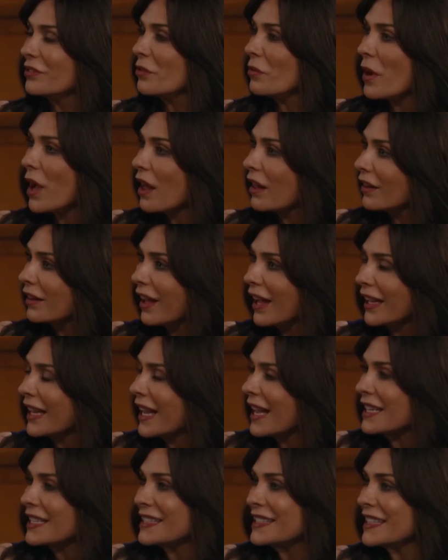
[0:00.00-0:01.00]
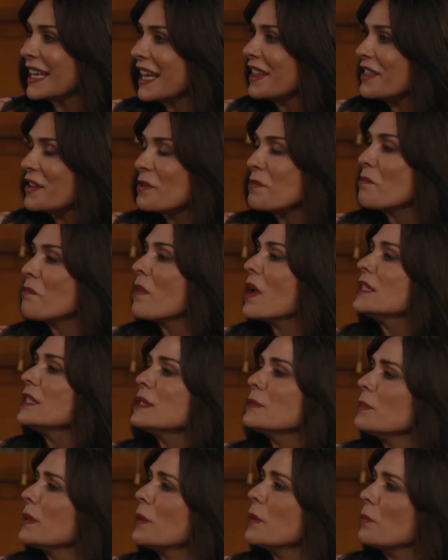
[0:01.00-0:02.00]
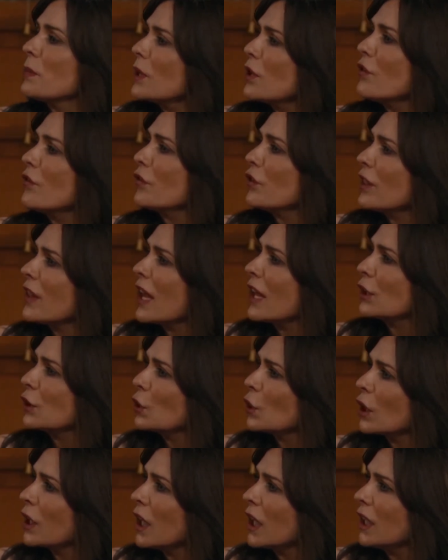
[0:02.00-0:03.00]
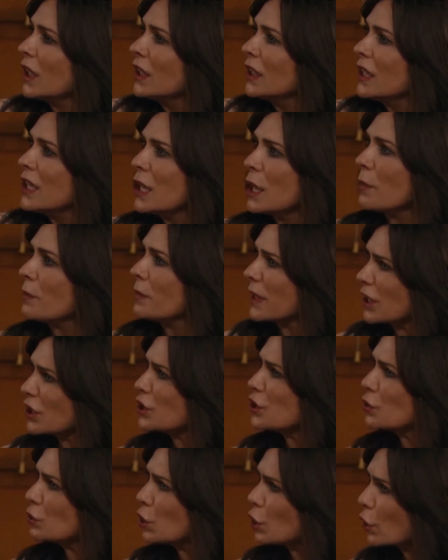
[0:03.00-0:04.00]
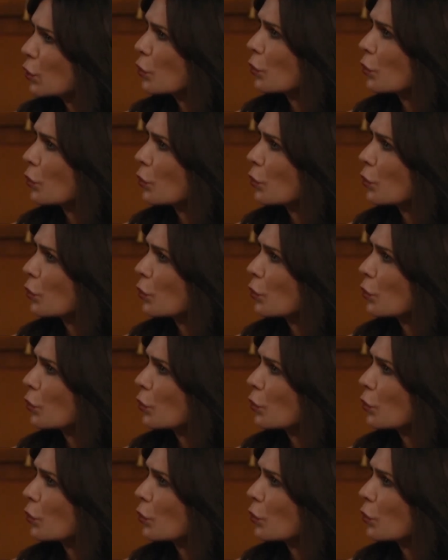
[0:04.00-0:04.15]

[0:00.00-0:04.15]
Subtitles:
well, I gotta say, there must be a pill for that, Laura, because you look